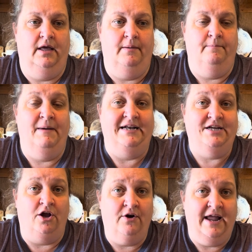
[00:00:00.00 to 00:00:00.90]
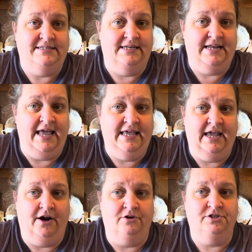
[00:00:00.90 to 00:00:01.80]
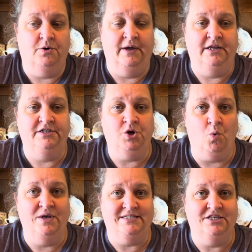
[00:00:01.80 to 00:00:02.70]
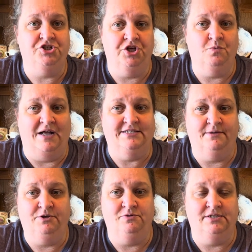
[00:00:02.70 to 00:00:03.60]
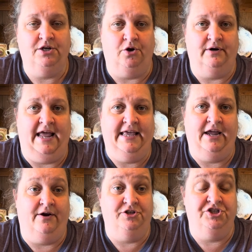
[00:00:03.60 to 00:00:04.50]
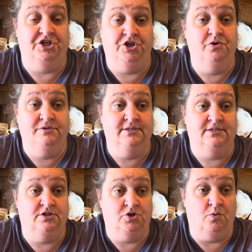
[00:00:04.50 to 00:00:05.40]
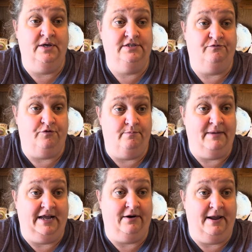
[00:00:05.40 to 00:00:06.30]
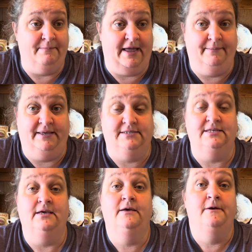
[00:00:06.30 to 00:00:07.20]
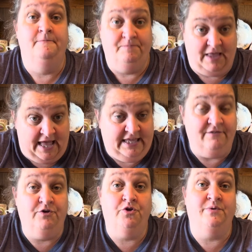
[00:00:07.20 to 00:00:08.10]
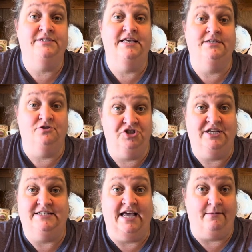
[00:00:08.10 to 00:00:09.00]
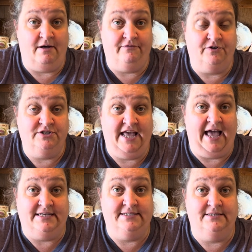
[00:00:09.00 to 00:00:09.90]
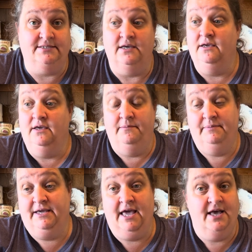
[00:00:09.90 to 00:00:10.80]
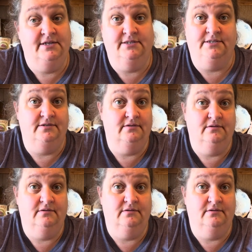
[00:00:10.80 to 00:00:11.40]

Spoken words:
my daughter has a daycare, so any toys that she winds up using in her daycare, and she uses the toys from my grandbabies, I give her the receipts so she can take them off of her taxes, because